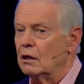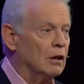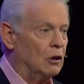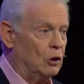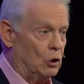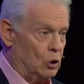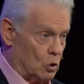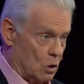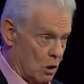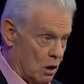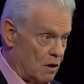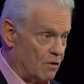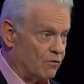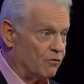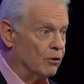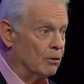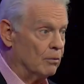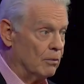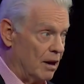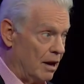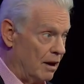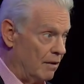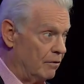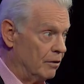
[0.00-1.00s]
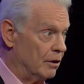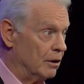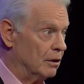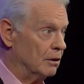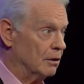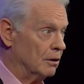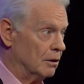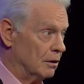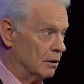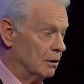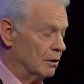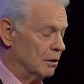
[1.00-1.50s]
You heard from heaven.
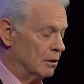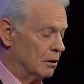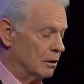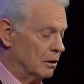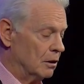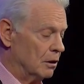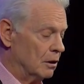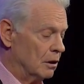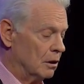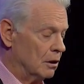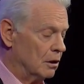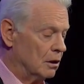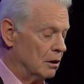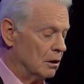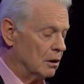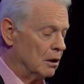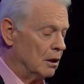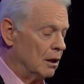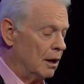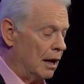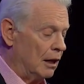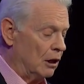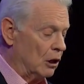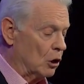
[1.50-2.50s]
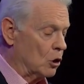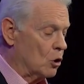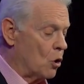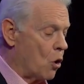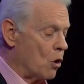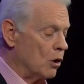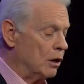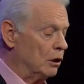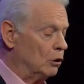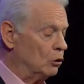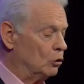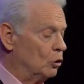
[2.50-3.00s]
And
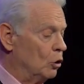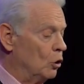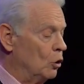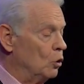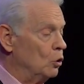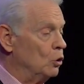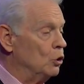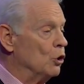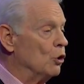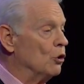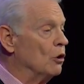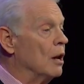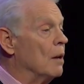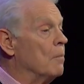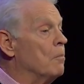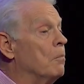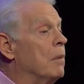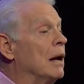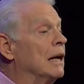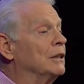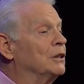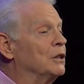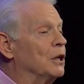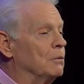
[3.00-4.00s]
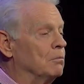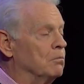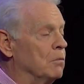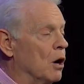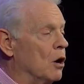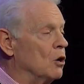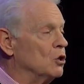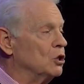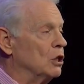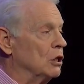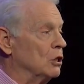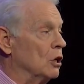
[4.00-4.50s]
according to your abundant
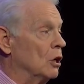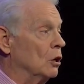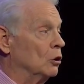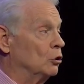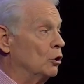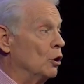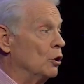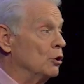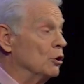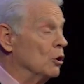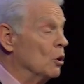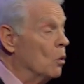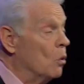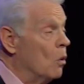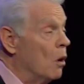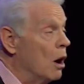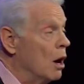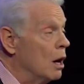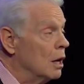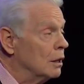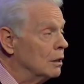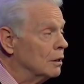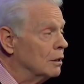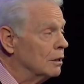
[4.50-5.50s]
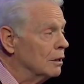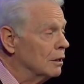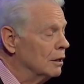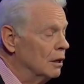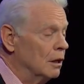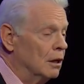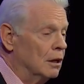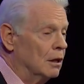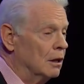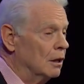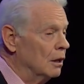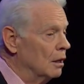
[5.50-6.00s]
mercies, to your what?
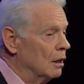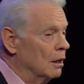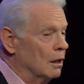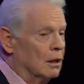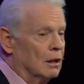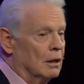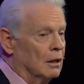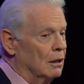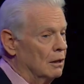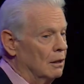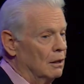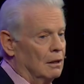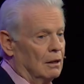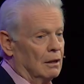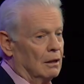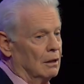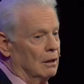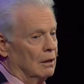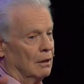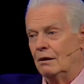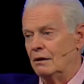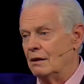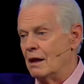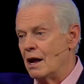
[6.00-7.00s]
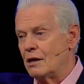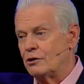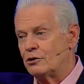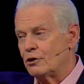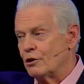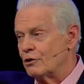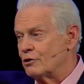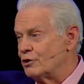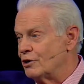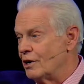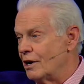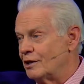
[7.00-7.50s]
Not
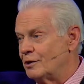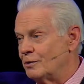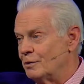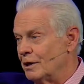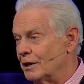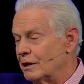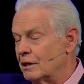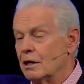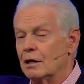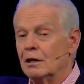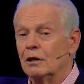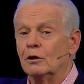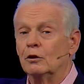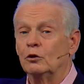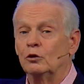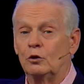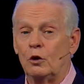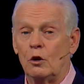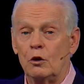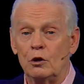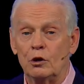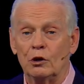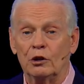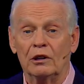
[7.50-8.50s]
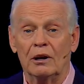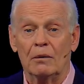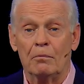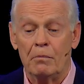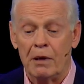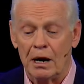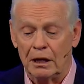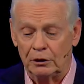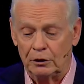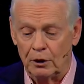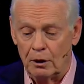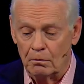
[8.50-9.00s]
your judgment, to your
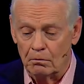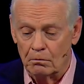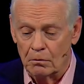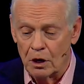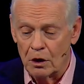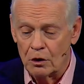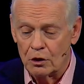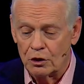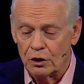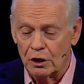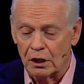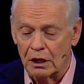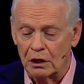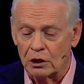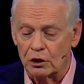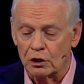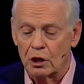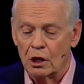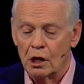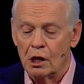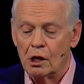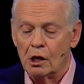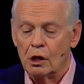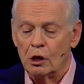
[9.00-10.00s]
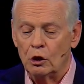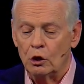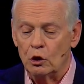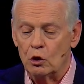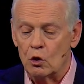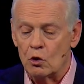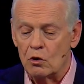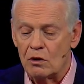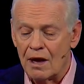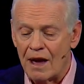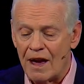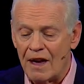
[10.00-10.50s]
abundant mercies.
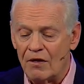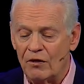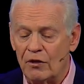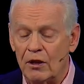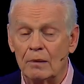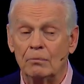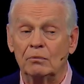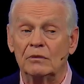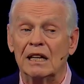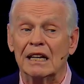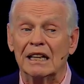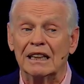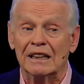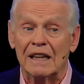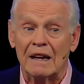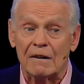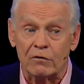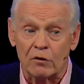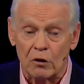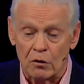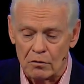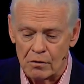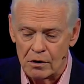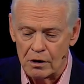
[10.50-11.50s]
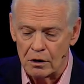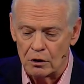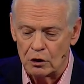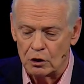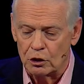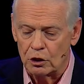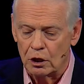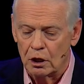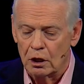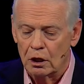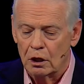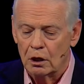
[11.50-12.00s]
You gave them
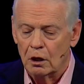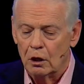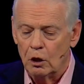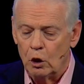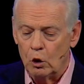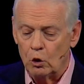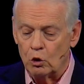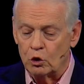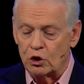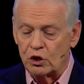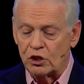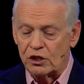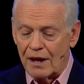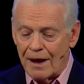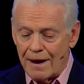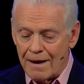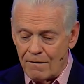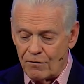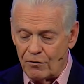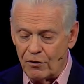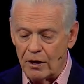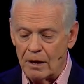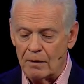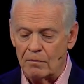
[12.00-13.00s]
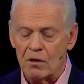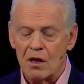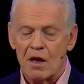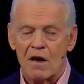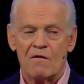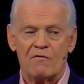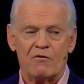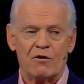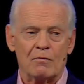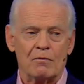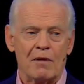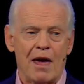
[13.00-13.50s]
deliverers who saved them
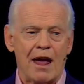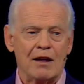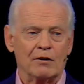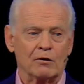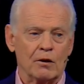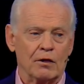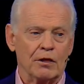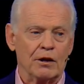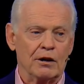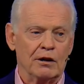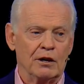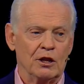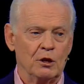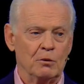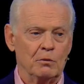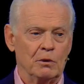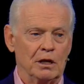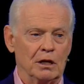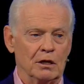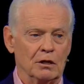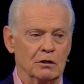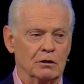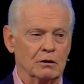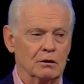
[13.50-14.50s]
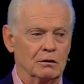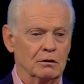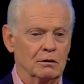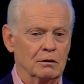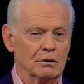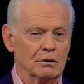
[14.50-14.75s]
from the hand of their enemies.